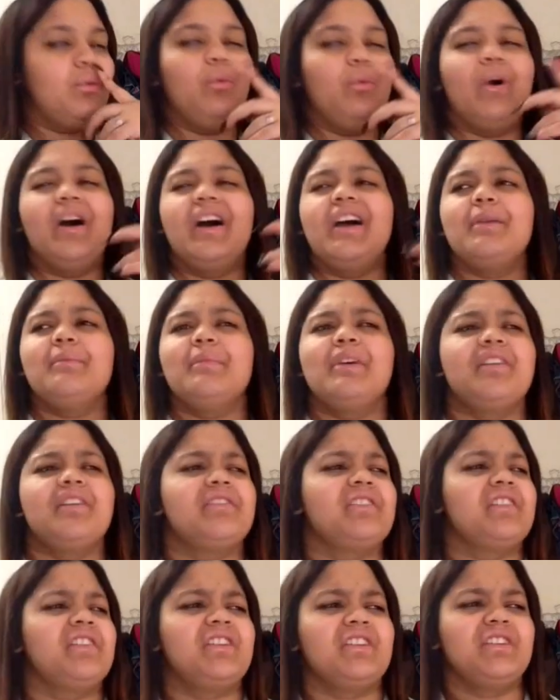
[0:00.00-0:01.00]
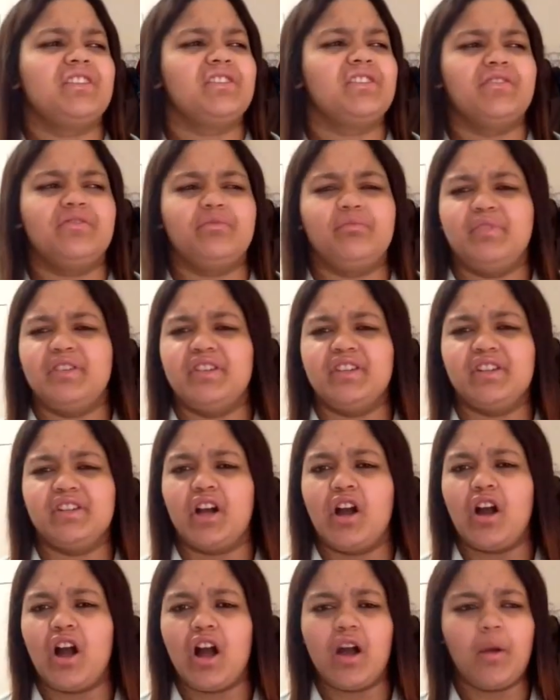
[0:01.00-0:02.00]
Why am I thinking of being
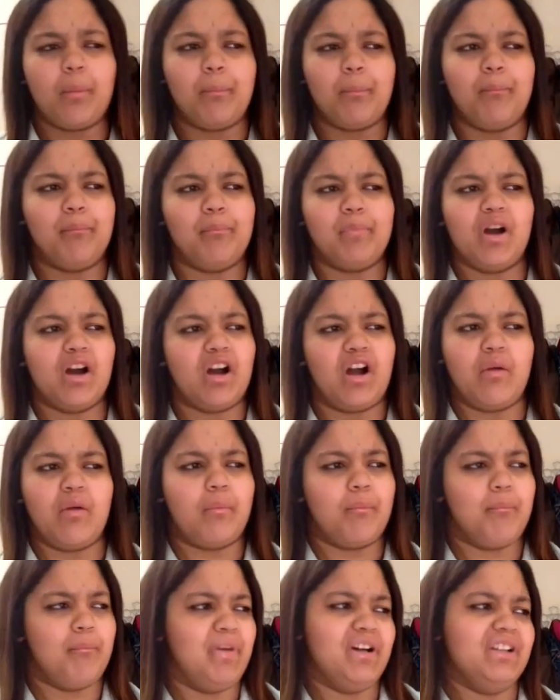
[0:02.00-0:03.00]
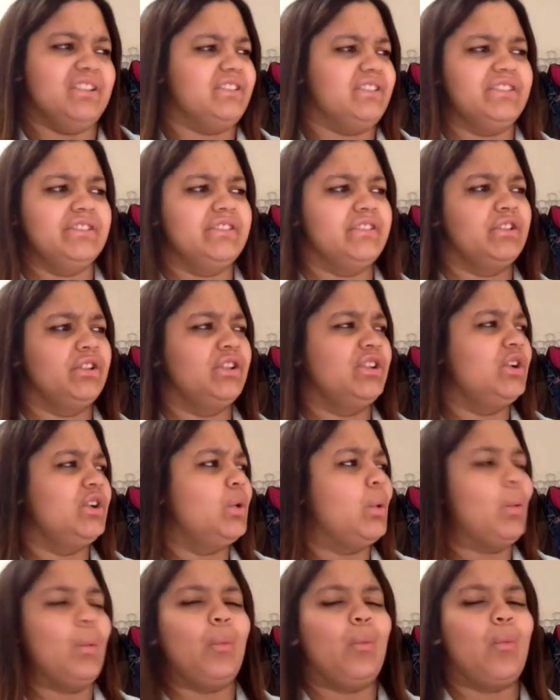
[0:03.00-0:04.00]
a bus?
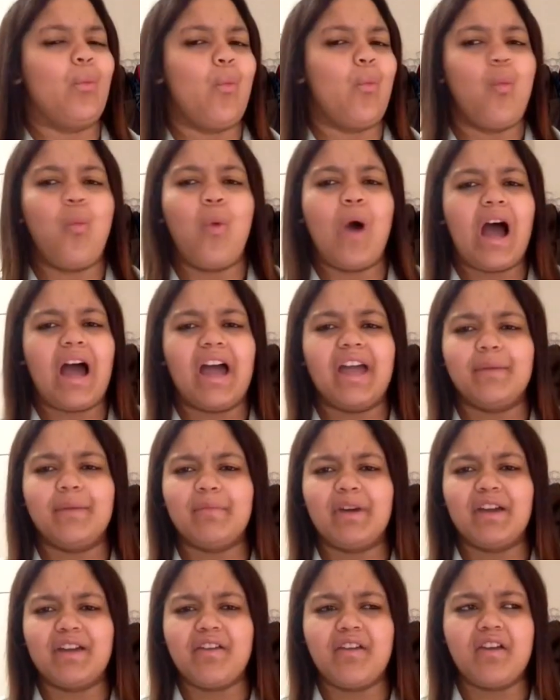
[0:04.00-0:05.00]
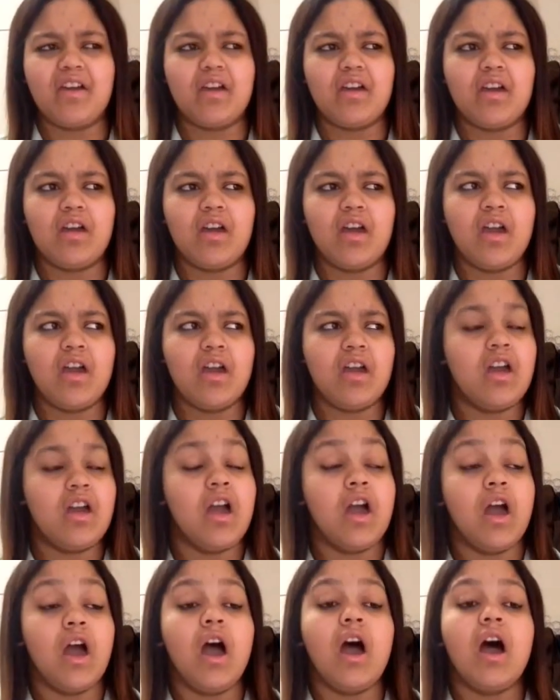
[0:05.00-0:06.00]
Why am
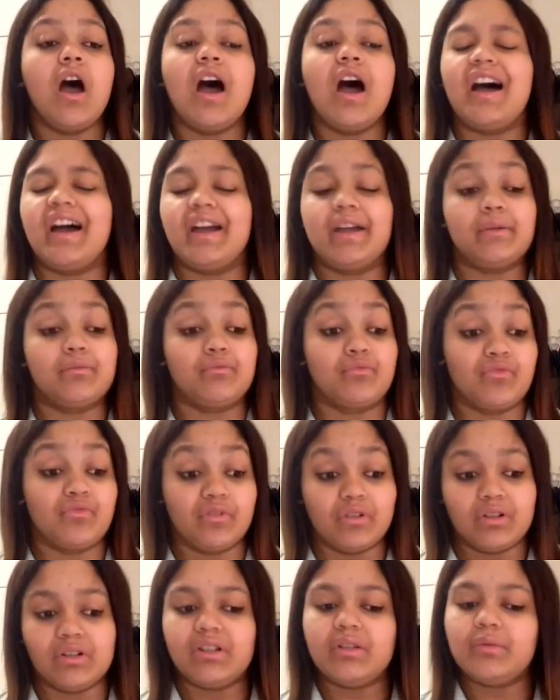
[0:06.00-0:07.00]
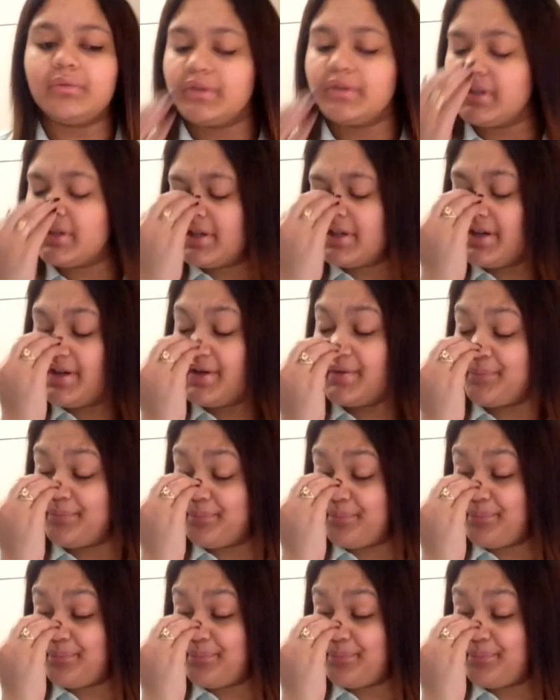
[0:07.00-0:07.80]
I'm really weird.